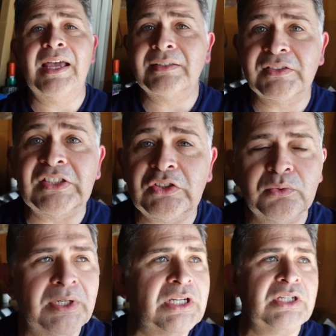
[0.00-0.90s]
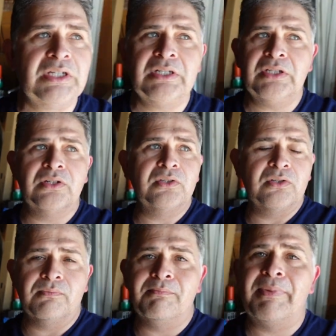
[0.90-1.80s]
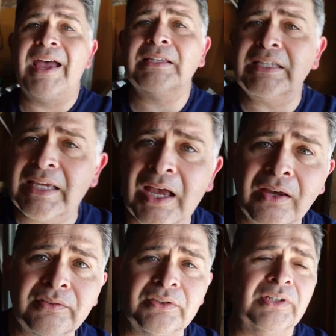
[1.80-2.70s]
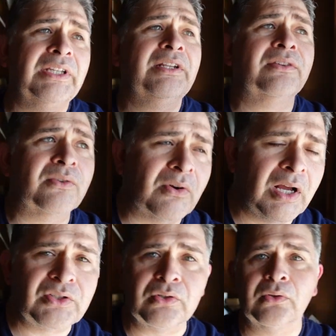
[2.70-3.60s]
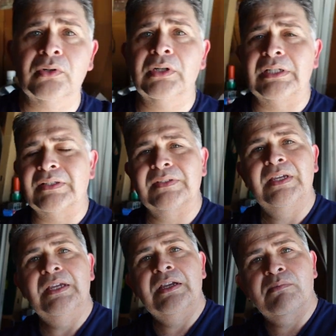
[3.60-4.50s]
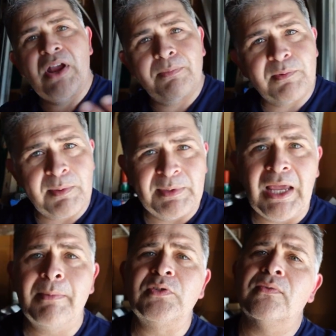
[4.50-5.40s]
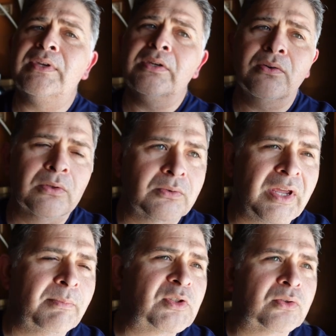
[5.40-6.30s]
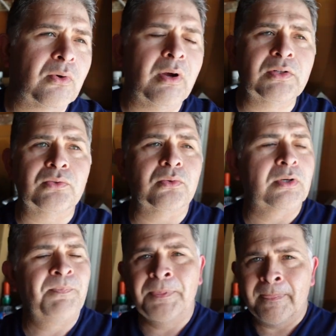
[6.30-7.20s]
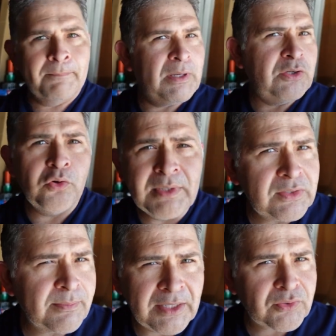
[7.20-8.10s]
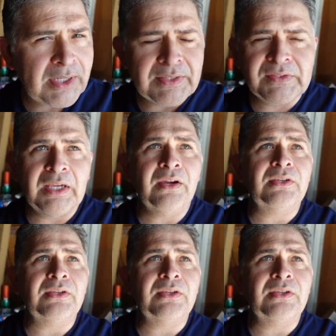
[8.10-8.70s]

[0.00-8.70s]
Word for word: that situation, you know, you're backing out and you're hitting the garage door and it's perhaps maybe damage your vehicle or damage the garage door. By no means am I trying to scare